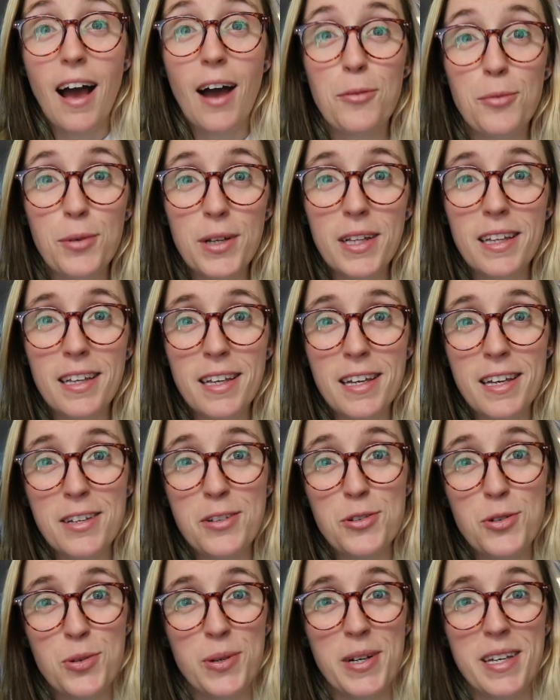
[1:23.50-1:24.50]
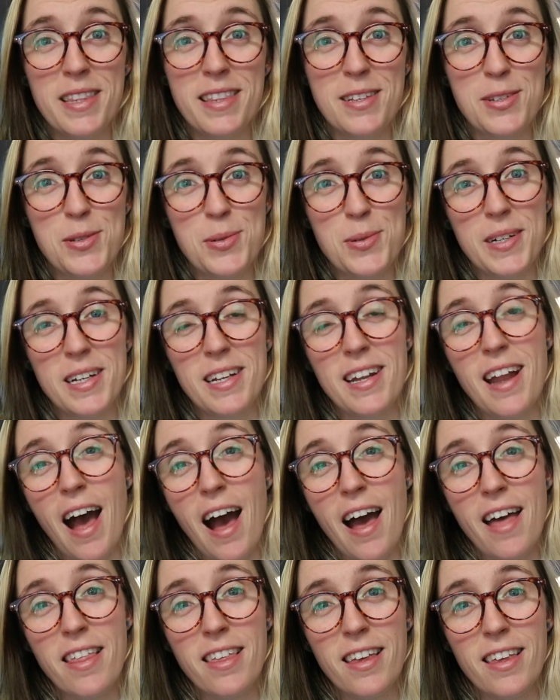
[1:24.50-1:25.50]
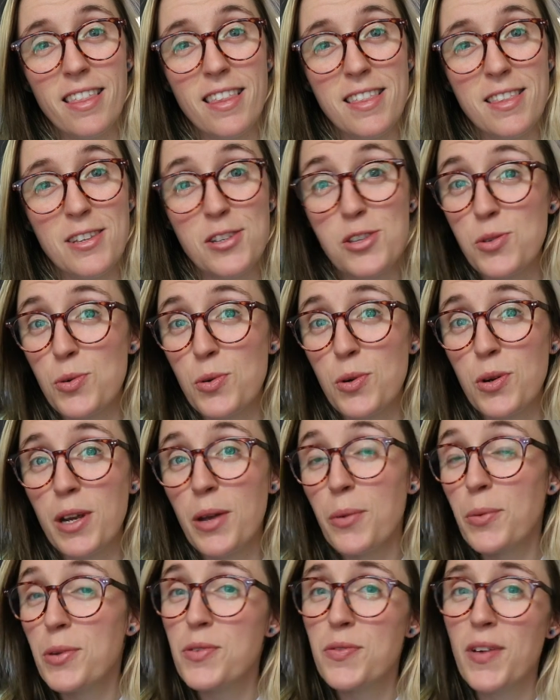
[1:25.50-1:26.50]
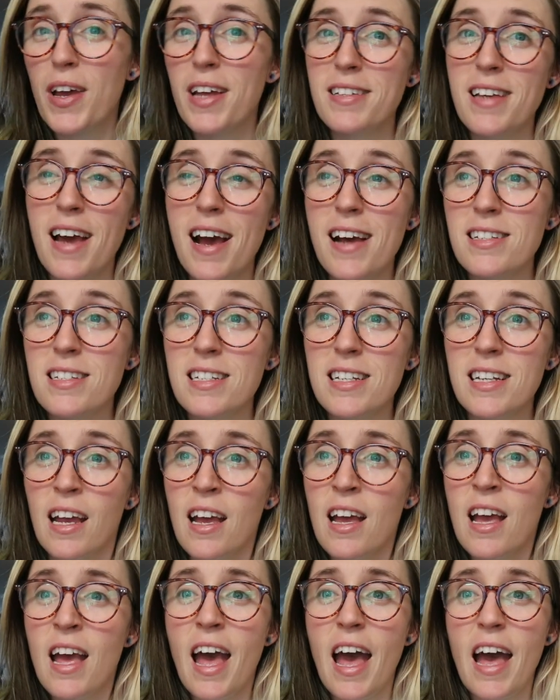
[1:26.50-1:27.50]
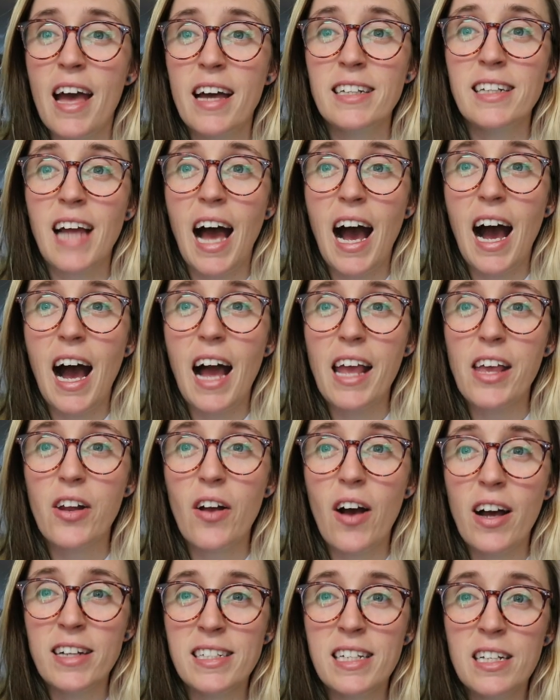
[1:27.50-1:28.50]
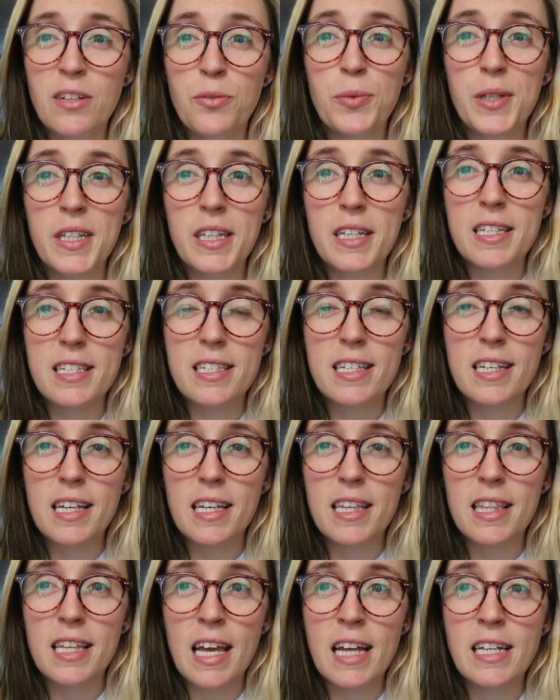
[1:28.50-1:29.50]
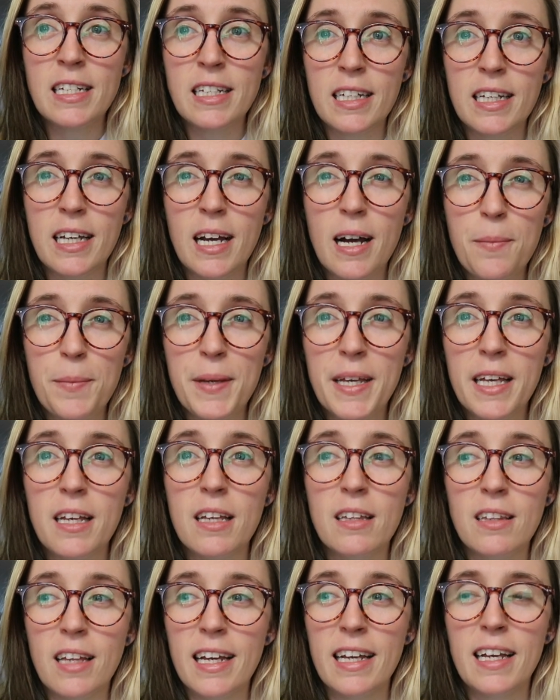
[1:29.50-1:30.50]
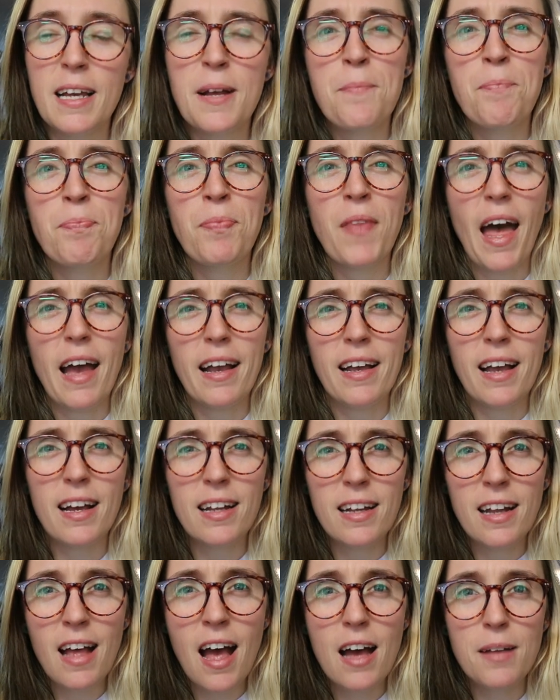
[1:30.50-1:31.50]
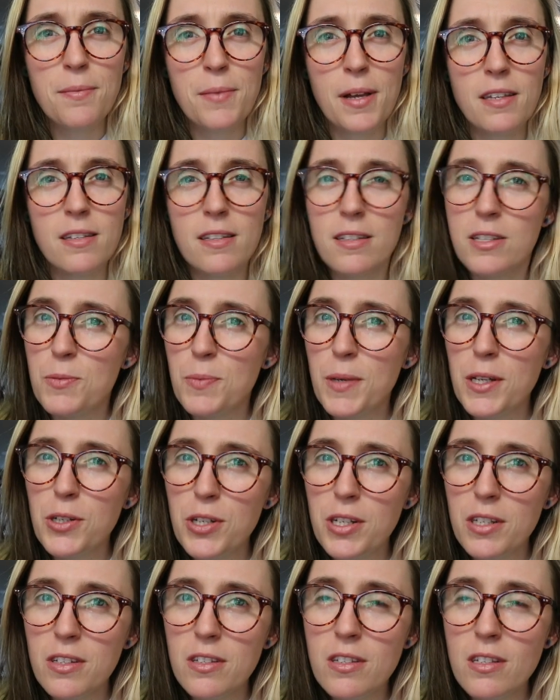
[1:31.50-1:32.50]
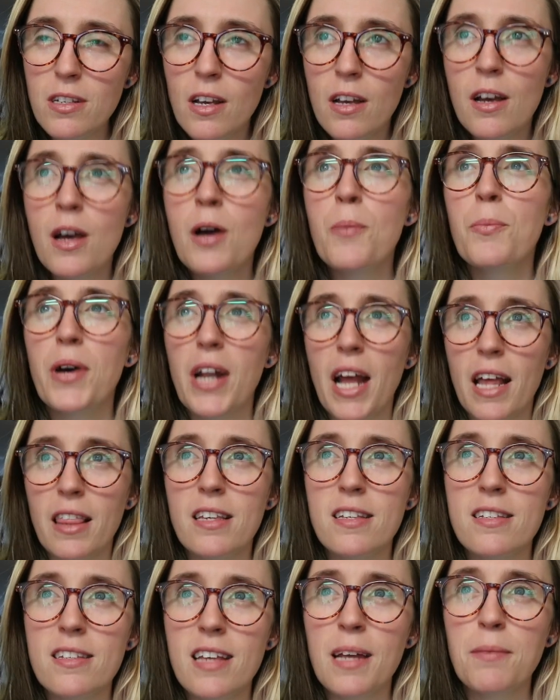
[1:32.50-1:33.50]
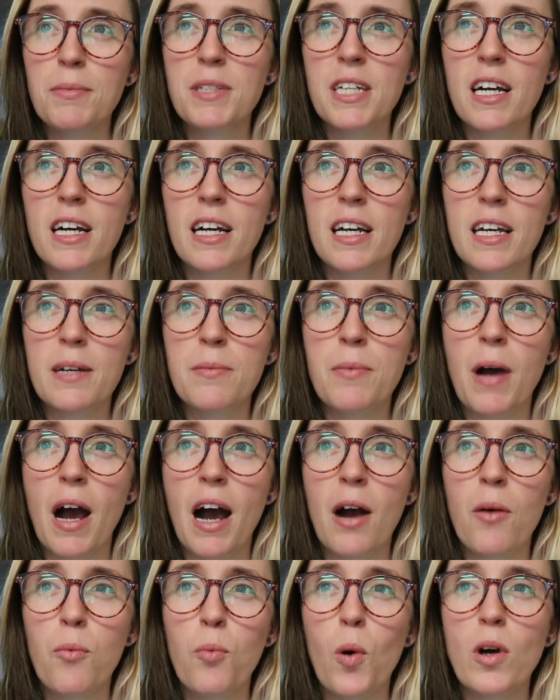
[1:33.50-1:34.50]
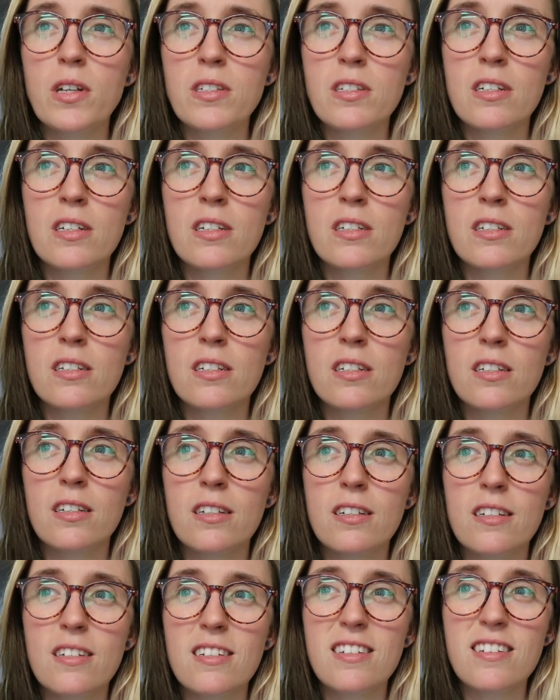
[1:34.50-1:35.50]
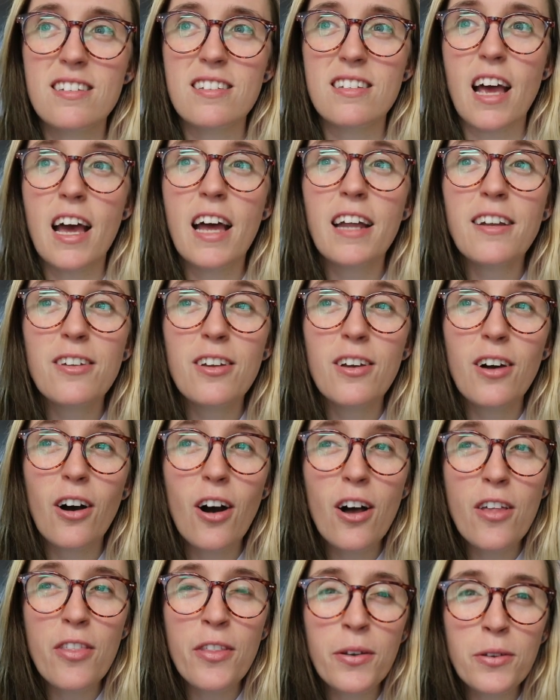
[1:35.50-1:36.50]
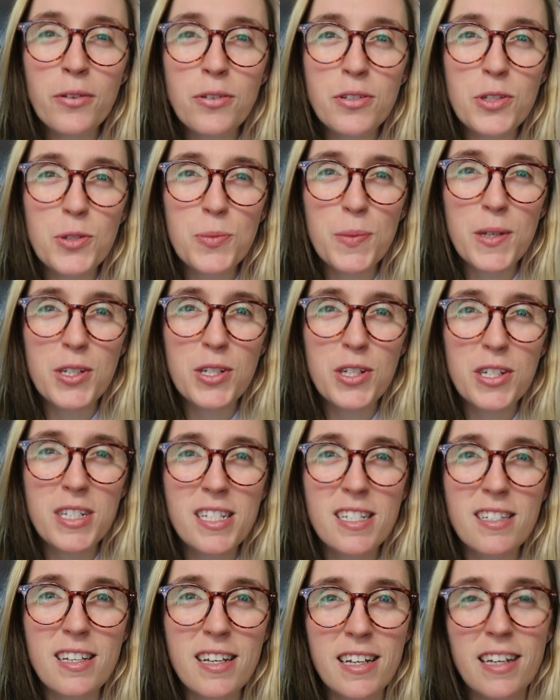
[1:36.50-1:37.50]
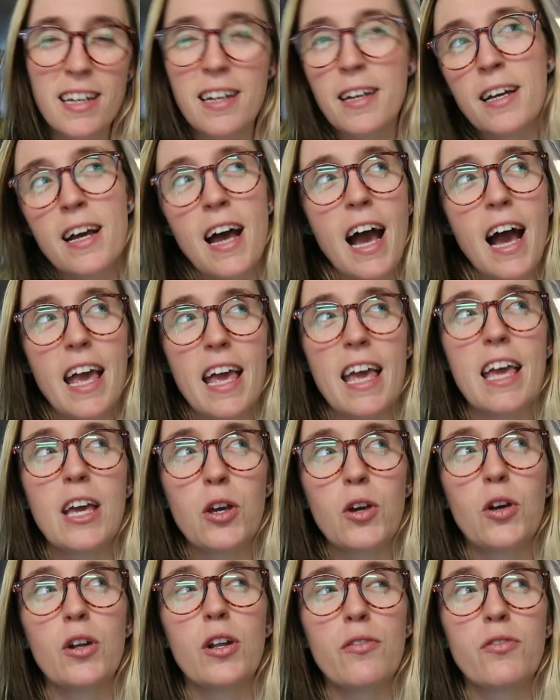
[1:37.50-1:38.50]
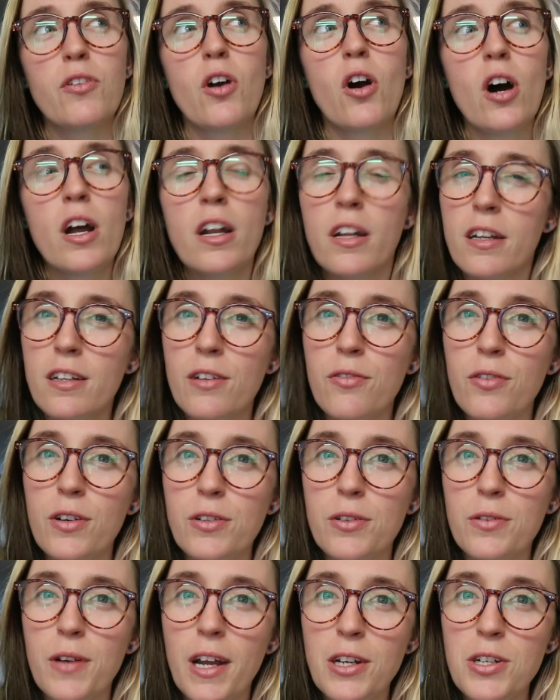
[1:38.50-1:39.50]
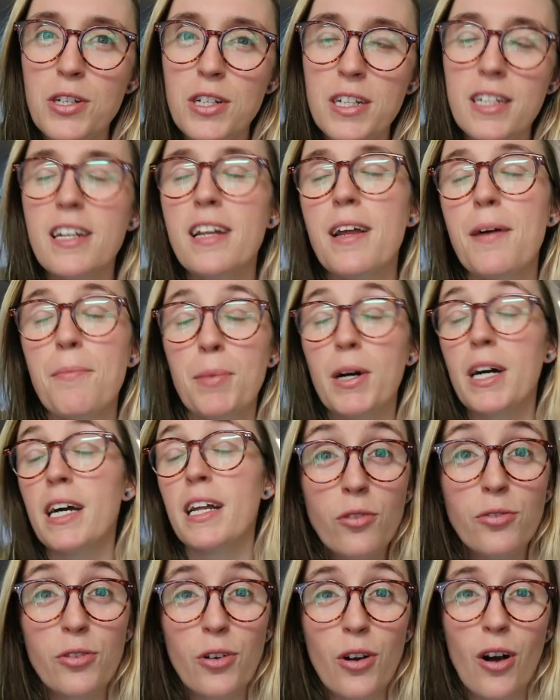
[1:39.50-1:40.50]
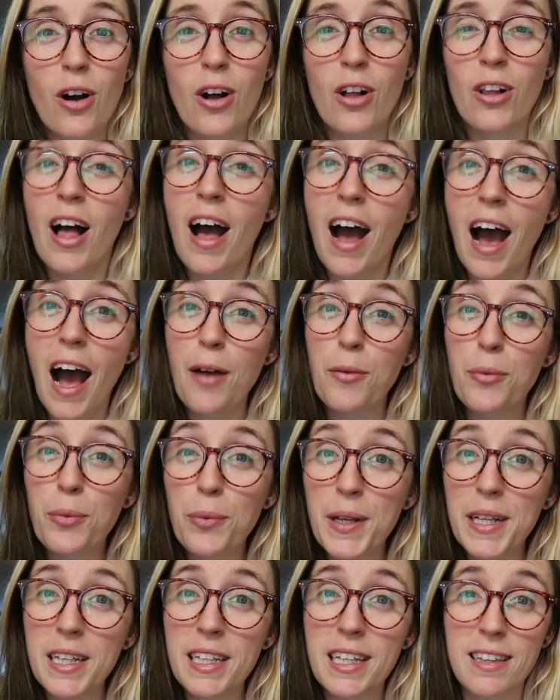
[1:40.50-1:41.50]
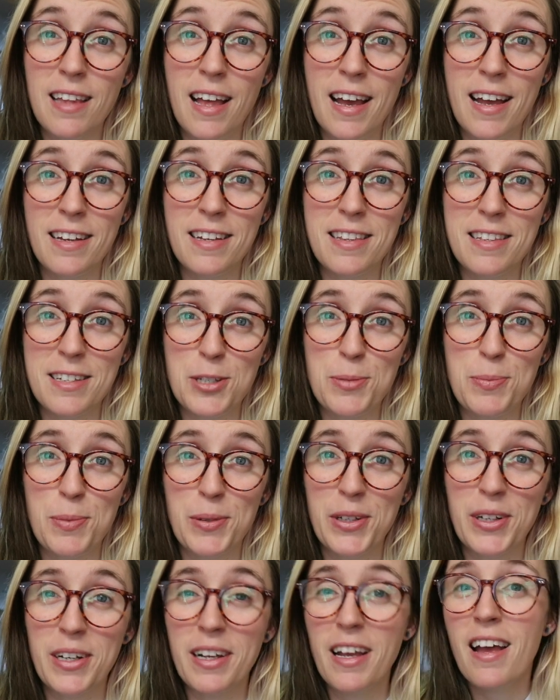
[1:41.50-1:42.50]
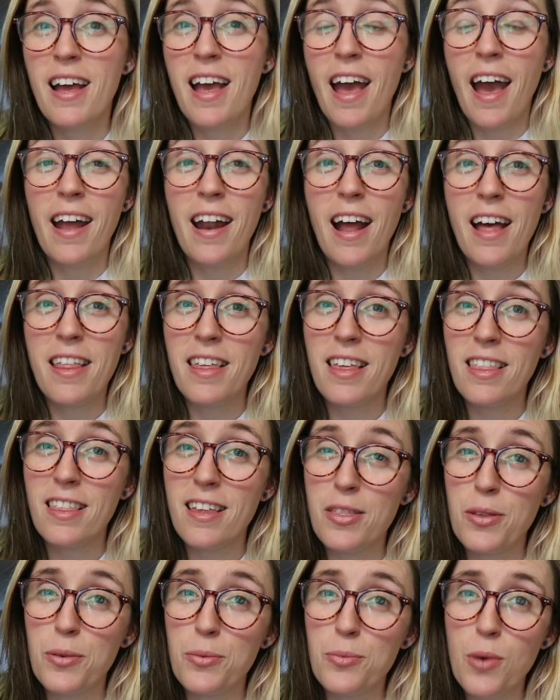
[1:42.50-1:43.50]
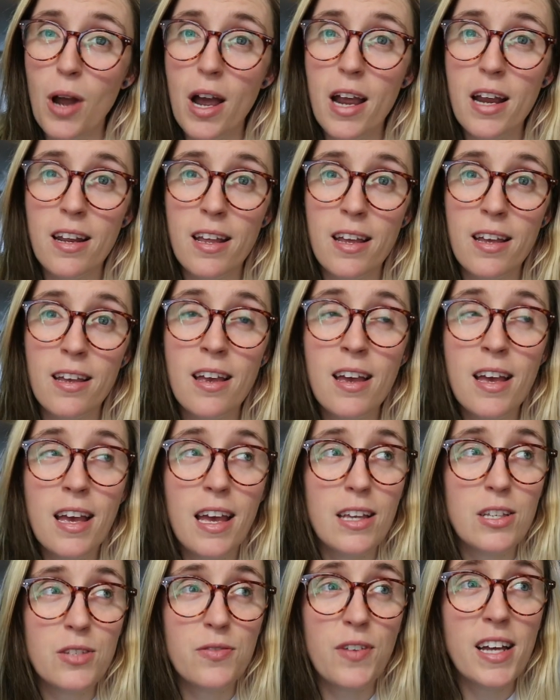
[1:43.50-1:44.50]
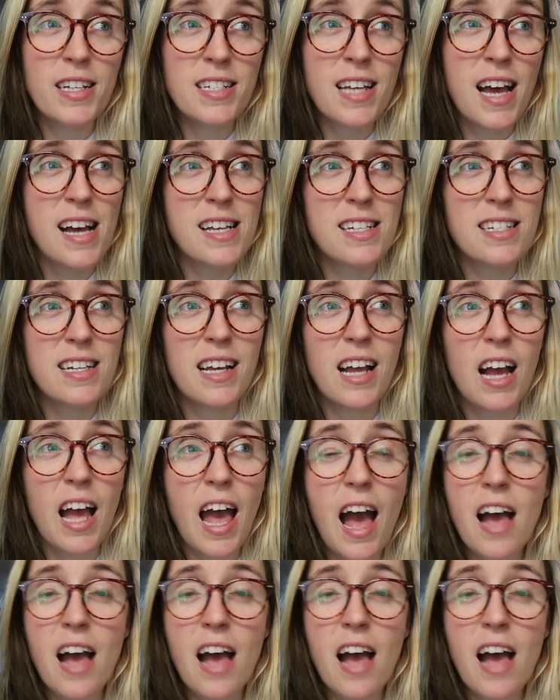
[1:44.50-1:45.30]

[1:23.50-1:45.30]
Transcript: I really enjoyed this one. I think that the story was fantastic, and you know, I didn't really see the ending coming. Like, I kind of had my suspicions, but at the same time I wasn't set on those suspicions. Like, it could have gone a different direction, but overall I really liked this book, and I think that the writing is fantastic.